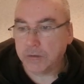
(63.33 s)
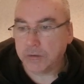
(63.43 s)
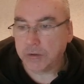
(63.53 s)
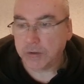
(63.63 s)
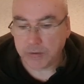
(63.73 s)

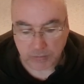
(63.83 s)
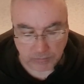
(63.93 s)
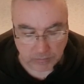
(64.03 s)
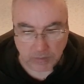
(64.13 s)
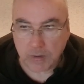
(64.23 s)

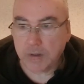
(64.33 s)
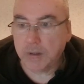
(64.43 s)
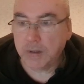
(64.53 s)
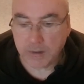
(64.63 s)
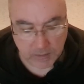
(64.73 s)
to
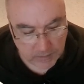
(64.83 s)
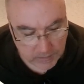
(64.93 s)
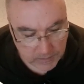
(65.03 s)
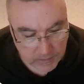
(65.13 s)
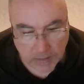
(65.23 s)

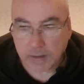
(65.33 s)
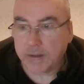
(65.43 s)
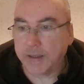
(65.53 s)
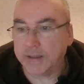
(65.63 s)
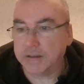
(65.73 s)

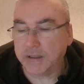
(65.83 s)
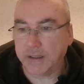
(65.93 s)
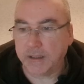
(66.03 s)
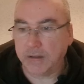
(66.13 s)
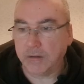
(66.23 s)

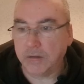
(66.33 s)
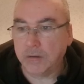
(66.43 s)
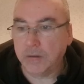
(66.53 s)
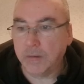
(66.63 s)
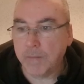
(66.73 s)

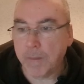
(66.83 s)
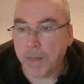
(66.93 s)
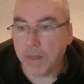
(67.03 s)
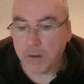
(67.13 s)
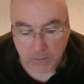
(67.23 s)

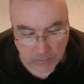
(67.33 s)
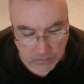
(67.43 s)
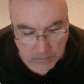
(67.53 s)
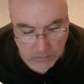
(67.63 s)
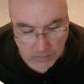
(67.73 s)

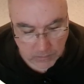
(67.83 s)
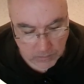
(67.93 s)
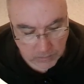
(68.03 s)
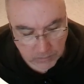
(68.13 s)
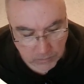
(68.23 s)

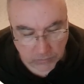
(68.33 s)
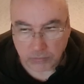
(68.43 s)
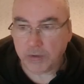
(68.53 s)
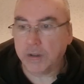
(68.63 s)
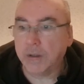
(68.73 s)

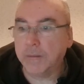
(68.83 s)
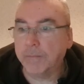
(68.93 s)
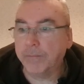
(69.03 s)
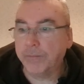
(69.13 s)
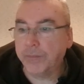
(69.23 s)
1900.
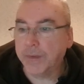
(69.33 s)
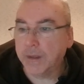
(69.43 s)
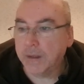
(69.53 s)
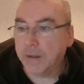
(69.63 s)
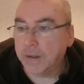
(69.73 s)

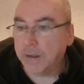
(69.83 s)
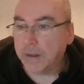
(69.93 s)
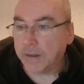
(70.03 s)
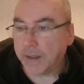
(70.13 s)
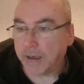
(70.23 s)

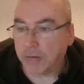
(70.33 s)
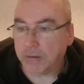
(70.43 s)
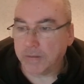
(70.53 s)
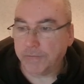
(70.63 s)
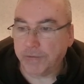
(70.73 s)
Now,
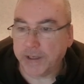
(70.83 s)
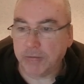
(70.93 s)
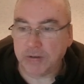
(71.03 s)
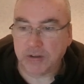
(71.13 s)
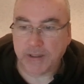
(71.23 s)

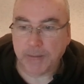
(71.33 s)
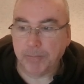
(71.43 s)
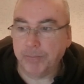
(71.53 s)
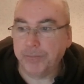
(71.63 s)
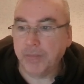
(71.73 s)
frequency.
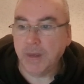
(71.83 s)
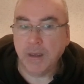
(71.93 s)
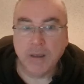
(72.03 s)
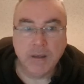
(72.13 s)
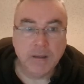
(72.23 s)

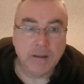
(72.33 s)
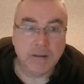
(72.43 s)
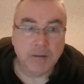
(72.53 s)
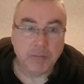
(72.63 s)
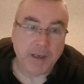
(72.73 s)

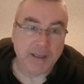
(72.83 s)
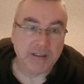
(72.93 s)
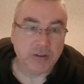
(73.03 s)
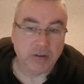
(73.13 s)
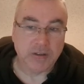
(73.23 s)
My
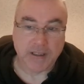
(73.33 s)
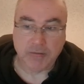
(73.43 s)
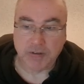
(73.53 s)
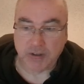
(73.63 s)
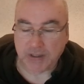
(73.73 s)
last
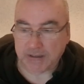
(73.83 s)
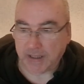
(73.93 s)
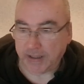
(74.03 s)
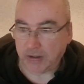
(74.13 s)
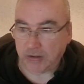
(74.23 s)
contact was a
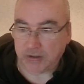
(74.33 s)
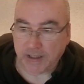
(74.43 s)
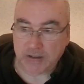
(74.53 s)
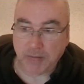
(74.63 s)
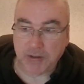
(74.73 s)
satellite
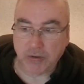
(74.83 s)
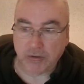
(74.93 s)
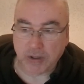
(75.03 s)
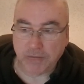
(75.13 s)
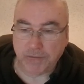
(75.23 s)
contact, so it's
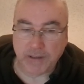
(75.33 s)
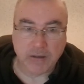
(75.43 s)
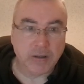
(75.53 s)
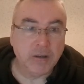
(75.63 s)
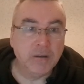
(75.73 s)

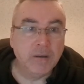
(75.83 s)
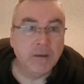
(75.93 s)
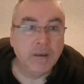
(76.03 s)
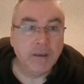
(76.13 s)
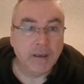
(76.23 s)
auto-filled.
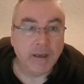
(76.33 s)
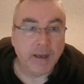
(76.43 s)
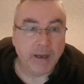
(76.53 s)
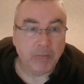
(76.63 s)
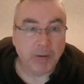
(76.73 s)

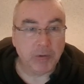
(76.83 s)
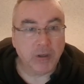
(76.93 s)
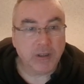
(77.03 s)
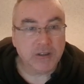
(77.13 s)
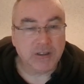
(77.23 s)
When we're
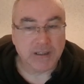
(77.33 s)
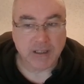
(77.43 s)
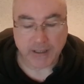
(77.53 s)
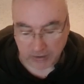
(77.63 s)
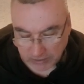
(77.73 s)
logging
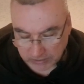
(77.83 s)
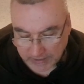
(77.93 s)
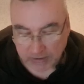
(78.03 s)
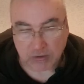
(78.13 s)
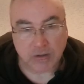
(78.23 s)
satellite
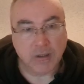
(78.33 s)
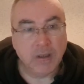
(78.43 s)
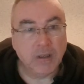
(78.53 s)
contacts,